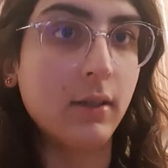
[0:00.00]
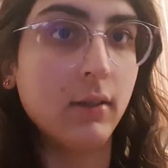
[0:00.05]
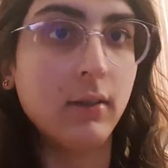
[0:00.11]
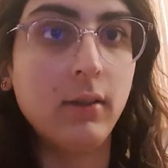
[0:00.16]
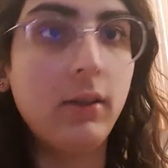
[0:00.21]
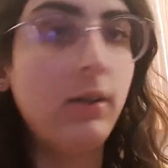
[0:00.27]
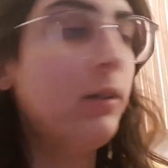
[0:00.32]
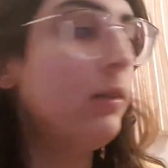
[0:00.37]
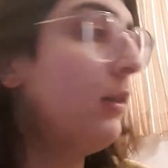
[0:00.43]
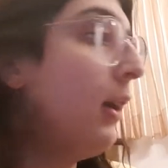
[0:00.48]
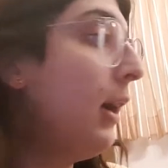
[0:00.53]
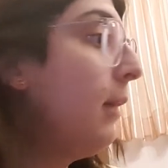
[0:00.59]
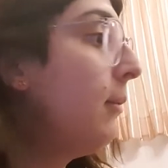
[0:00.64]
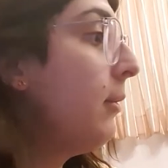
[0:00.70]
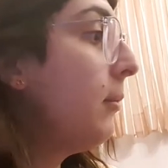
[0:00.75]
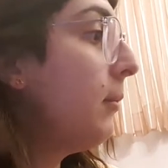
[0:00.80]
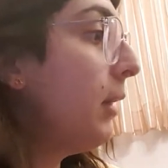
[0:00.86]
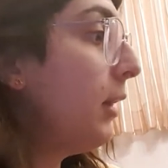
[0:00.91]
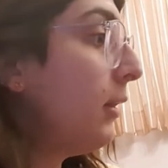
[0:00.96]
long time
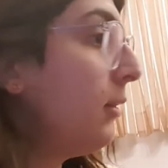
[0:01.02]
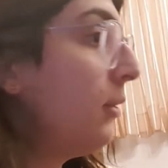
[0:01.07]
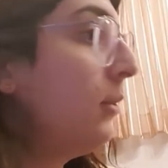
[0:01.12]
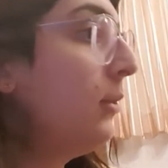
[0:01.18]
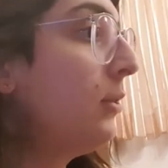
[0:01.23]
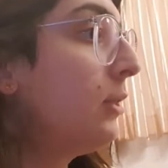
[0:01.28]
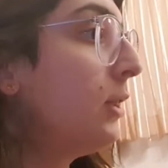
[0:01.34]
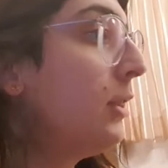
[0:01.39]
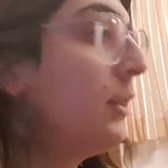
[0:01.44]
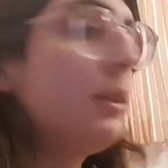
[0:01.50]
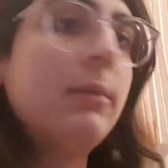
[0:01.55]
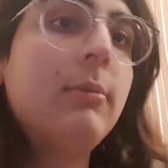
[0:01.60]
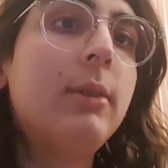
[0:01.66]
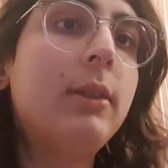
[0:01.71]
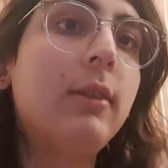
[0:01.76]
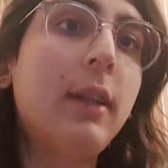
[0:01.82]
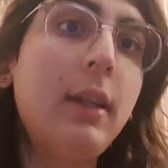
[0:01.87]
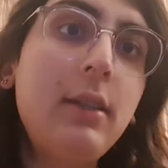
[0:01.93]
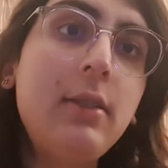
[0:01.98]
in my tool chain
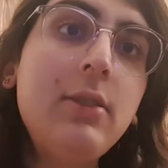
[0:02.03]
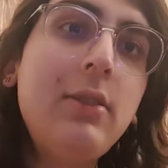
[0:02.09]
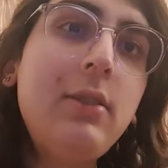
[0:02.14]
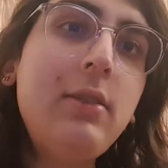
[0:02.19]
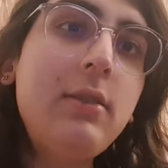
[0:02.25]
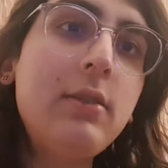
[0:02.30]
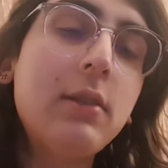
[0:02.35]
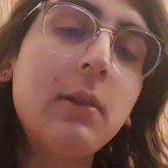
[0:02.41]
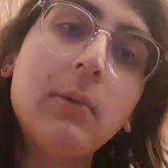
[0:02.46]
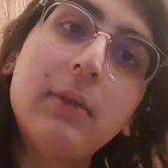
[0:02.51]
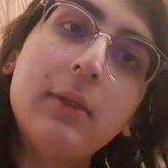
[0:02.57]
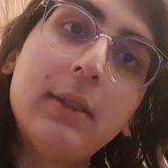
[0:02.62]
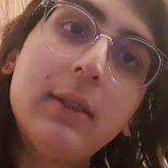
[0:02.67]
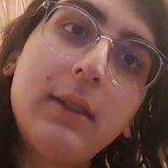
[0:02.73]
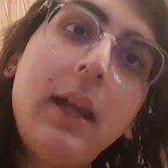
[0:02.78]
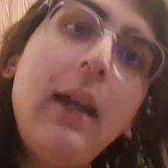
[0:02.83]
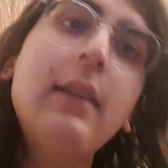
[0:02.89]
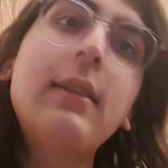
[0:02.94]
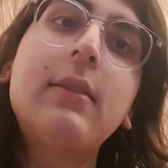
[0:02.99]
simulations? So
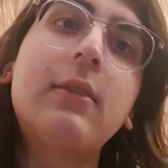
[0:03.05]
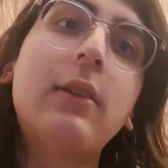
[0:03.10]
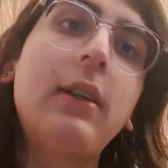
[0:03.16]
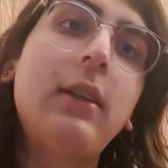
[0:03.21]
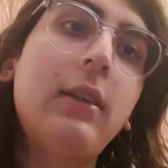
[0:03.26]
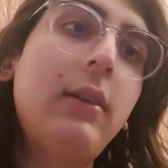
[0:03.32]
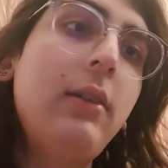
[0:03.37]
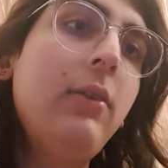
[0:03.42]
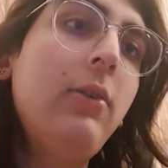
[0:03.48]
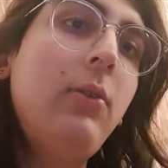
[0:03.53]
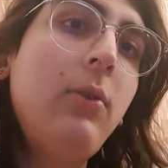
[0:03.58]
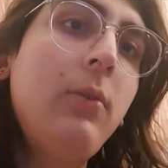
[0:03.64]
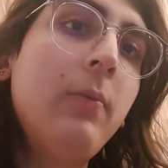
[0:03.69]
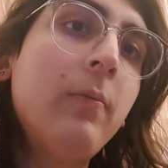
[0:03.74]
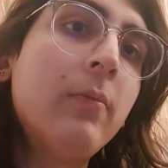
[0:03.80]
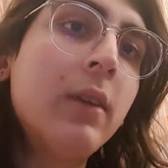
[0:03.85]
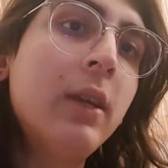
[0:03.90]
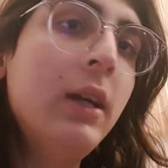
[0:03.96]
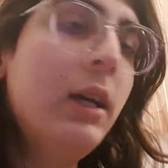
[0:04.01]
that's great news.
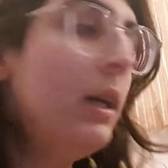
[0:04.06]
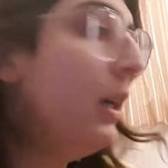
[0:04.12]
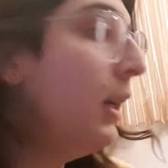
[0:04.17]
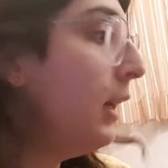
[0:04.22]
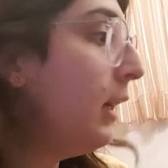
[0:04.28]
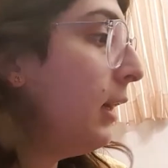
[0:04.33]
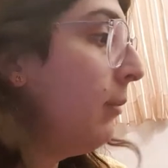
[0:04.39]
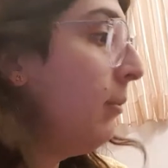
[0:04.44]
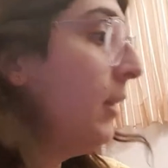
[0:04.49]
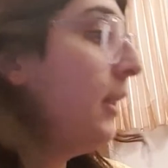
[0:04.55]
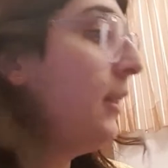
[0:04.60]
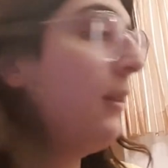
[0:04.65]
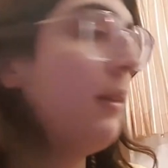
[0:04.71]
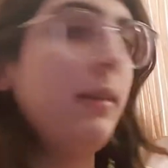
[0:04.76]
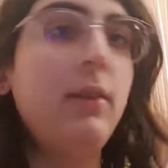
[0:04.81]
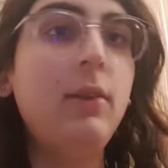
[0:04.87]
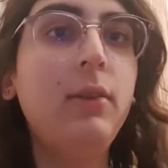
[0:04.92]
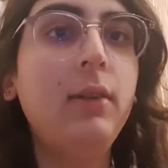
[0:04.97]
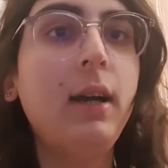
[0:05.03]
It means
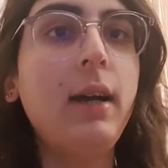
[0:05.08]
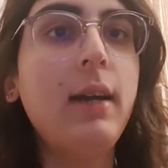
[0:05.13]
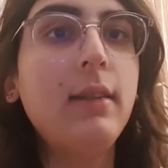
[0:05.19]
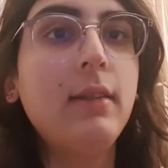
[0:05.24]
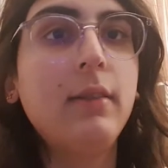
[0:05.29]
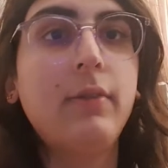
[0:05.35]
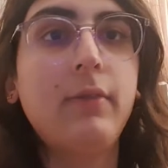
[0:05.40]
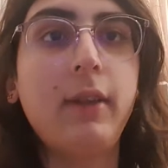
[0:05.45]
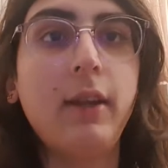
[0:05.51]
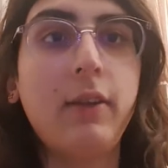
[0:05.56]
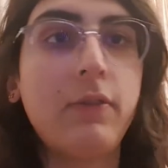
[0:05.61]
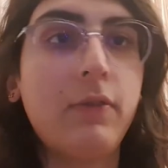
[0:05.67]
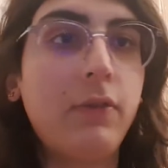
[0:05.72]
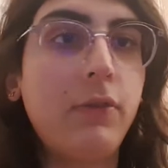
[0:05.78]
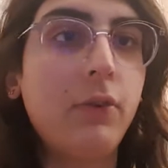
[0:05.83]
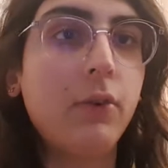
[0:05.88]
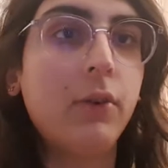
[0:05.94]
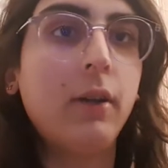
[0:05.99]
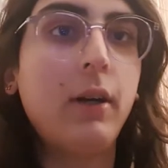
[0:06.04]
that you guys have
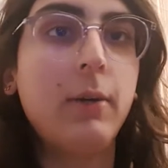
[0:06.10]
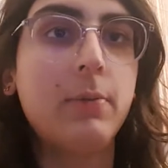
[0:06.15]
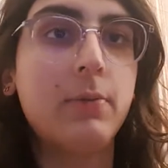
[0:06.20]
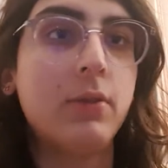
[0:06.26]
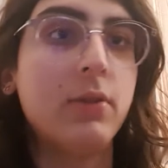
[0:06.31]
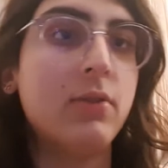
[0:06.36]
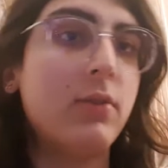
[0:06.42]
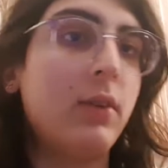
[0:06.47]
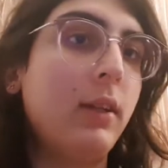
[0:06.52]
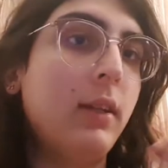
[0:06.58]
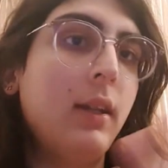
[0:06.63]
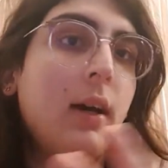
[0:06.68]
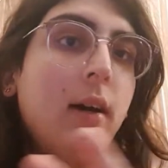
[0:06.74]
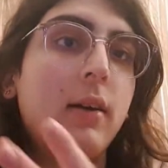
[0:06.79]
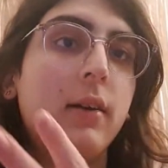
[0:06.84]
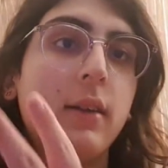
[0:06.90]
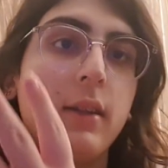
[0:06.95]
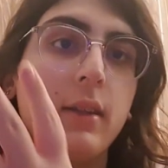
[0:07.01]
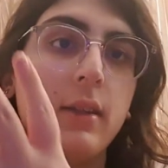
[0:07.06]
4 options right now.